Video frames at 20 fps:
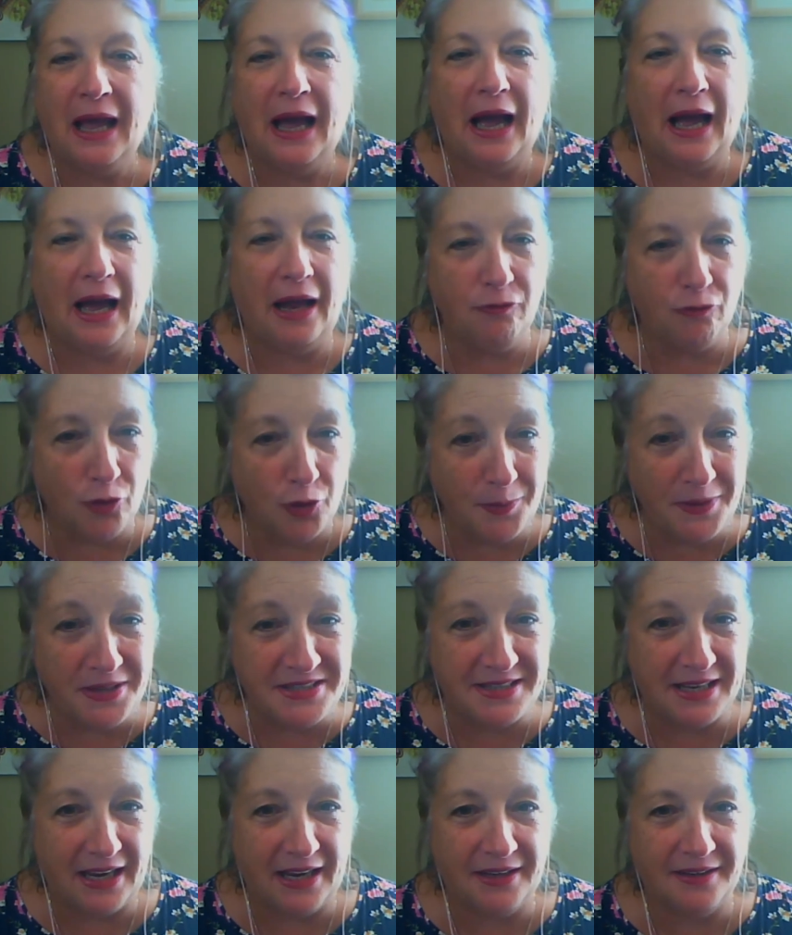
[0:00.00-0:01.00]
And Rudy
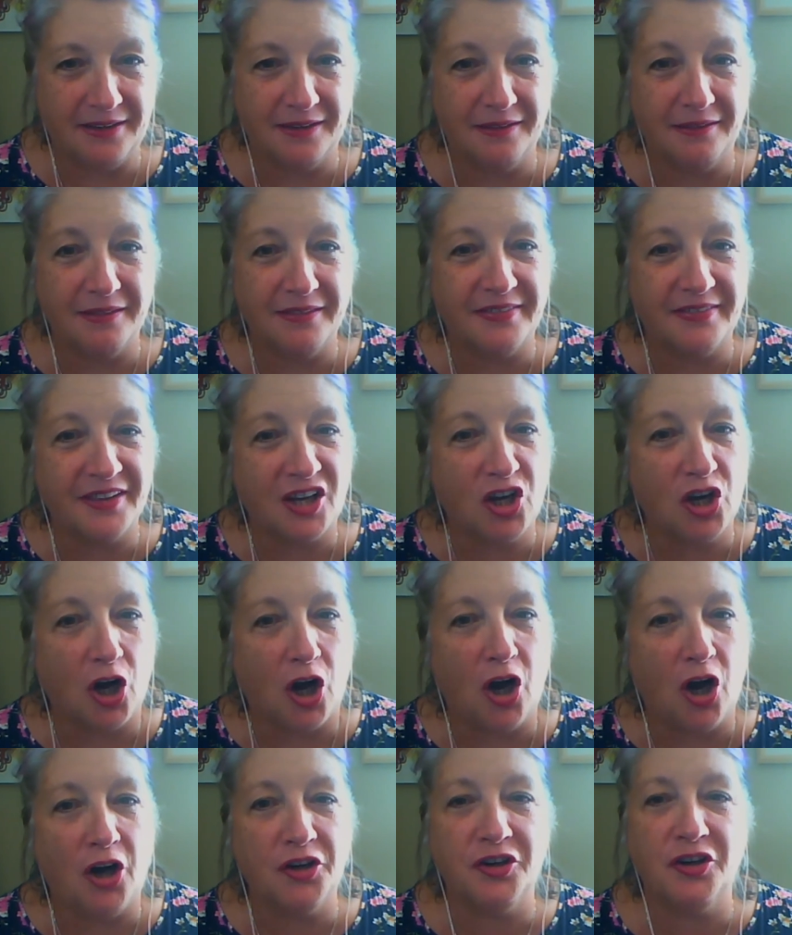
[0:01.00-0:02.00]
said, the
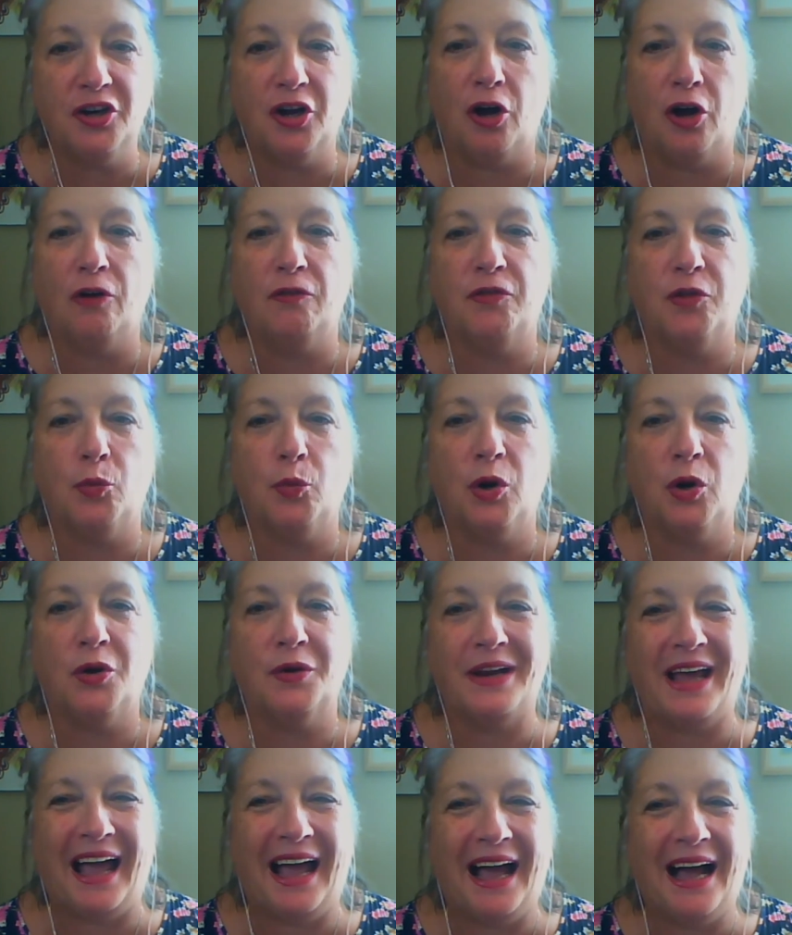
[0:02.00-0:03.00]
garden of the world
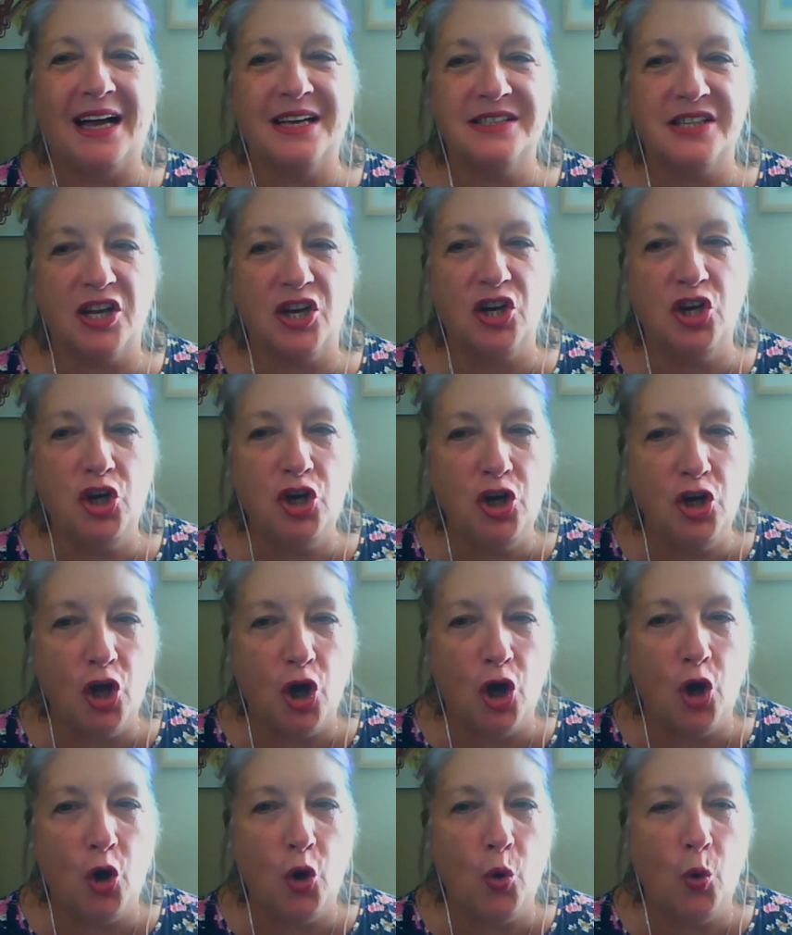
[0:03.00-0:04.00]
has
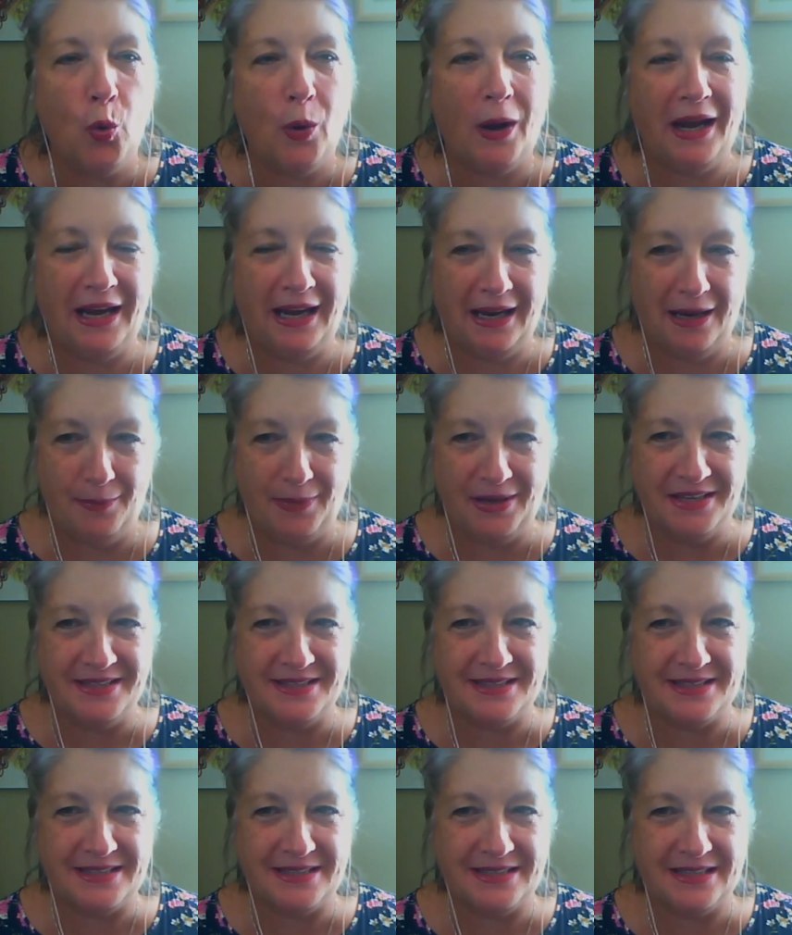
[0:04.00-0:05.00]
no limits
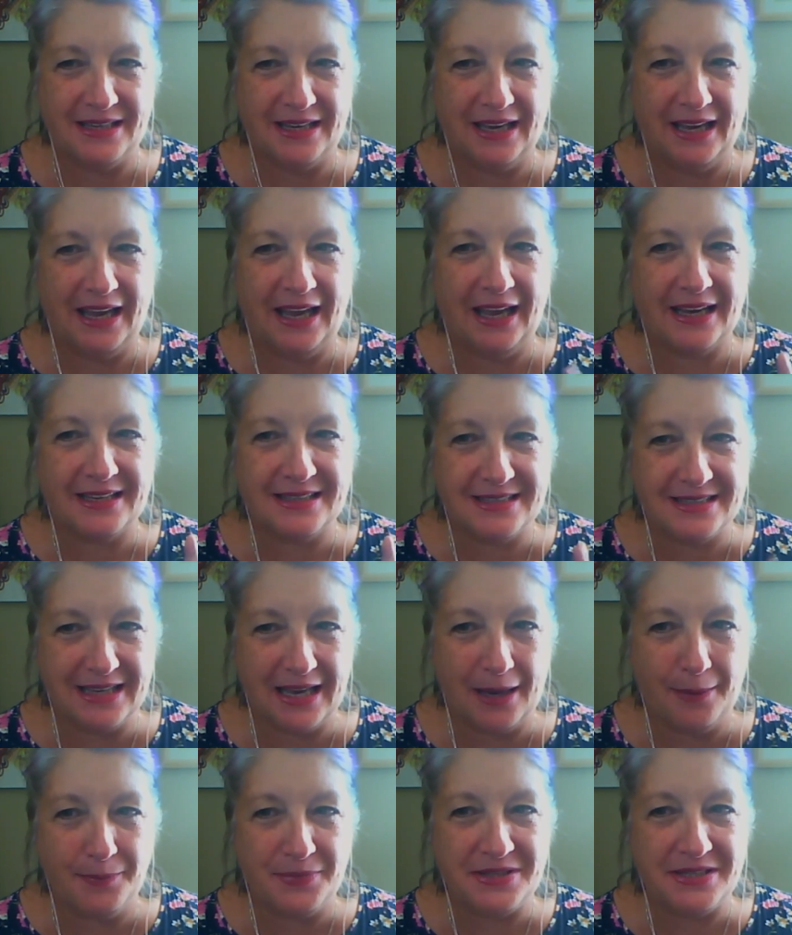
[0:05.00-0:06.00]

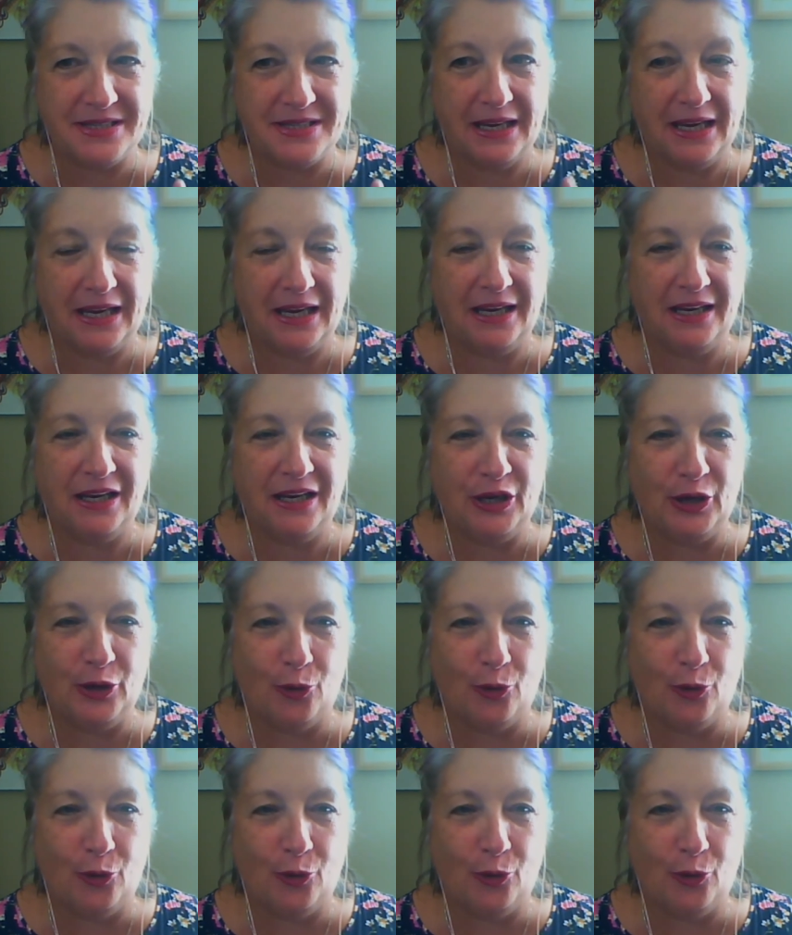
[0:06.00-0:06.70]
except in your